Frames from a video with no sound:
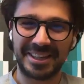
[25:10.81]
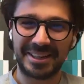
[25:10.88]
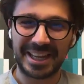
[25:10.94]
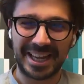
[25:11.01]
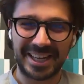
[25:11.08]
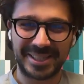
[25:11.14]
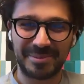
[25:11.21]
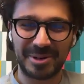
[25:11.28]

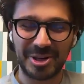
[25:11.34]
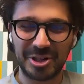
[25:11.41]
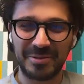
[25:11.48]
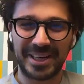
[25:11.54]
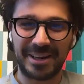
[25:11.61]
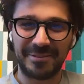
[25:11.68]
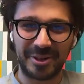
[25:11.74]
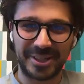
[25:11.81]
And
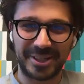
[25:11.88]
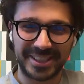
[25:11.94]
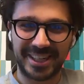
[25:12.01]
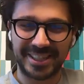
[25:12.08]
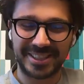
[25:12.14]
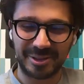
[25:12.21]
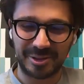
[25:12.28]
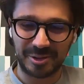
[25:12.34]
especially when I
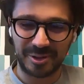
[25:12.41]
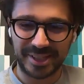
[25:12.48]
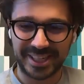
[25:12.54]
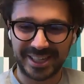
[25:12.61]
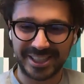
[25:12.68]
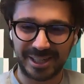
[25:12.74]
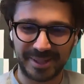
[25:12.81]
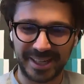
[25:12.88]
first got
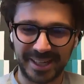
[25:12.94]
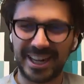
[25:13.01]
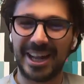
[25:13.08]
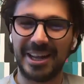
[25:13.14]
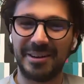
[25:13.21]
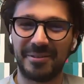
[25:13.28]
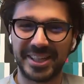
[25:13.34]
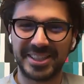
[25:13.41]
into startups,
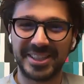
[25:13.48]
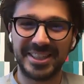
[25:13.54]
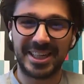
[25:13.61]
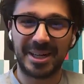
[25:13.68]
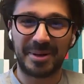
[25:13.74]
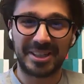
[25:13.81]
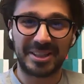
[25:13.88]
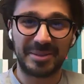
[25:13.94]
like I was
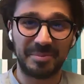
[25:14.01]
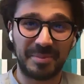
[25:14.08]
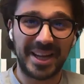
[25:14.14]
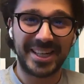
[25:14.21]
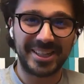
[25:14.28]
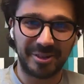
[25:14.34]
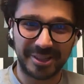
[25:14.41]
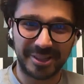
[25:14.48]
reading about
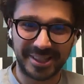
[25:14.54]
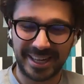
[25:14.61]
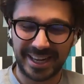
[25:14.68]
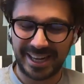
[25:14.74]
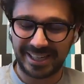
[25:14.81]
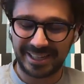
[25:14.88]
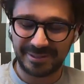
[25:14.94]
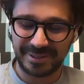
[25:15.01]

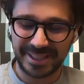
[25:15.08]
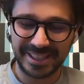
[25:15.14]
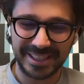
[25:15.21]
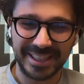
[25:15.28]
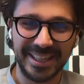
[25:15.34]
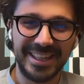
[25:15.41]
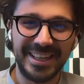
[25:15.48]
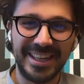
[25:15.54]
Bezos and
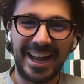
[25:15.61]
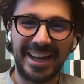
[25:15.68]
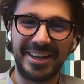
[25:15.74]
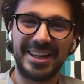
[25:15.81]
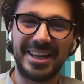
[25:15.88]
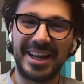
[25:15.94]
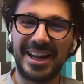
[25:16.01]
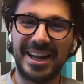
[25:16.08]
everything,
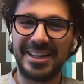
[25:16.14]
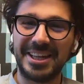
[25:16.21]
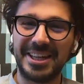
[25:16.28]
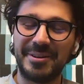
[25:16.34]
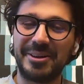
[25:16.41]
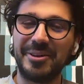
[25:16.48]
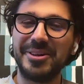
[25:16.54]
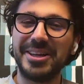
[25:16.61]
and
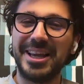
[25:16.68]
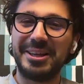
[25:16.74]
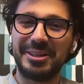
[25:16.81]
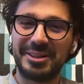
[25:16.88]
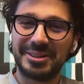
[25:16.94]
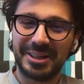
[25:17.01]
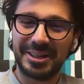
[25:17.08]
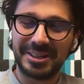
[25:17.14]
they were like,
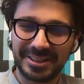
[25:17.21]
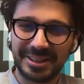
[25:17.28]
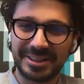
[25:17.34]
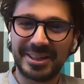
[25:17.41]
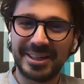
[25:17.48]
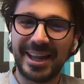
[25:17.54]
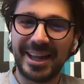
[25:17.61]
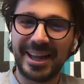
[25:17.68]
okay,
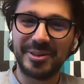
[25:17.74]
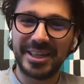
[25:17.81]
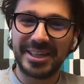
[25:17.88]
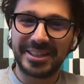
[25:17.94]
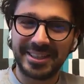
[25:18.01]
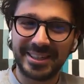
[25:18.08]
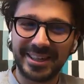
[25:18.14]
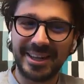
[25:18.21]

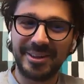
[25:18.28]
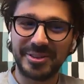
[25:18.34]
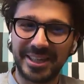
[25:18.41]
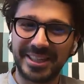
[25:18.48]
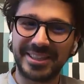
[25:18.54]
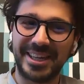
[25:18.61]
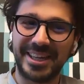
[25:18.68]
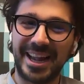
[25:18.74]
rely on data,
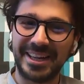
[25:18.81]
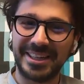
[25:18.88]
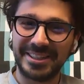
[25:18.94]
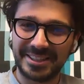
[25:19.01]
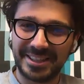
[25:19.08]
rely on data.